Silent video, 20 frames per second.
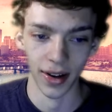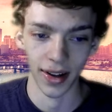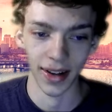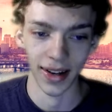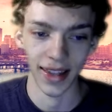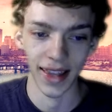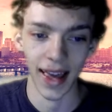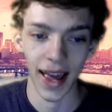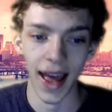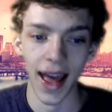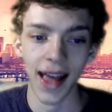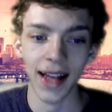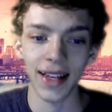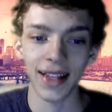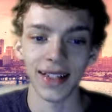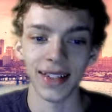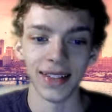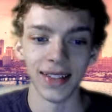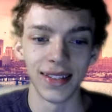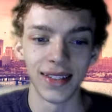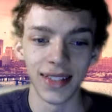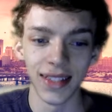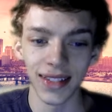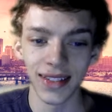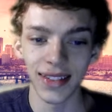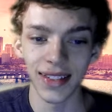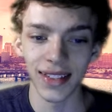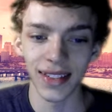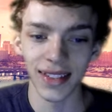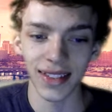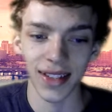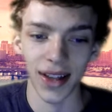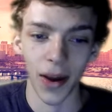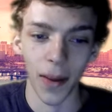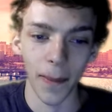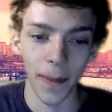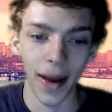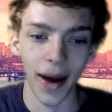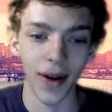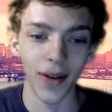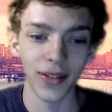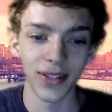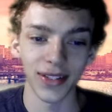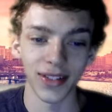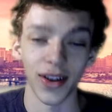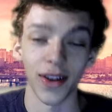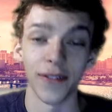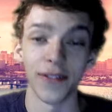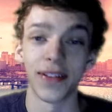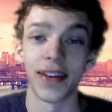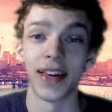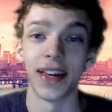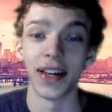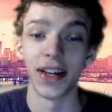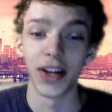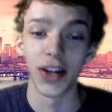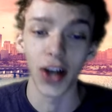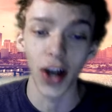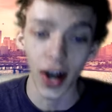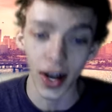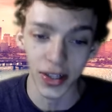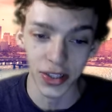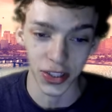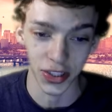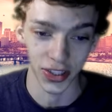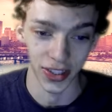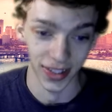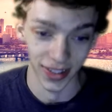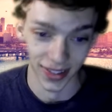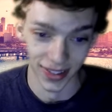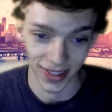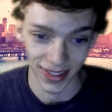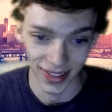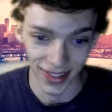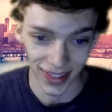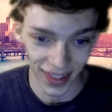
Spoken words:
and he had consistent amounts of concussions.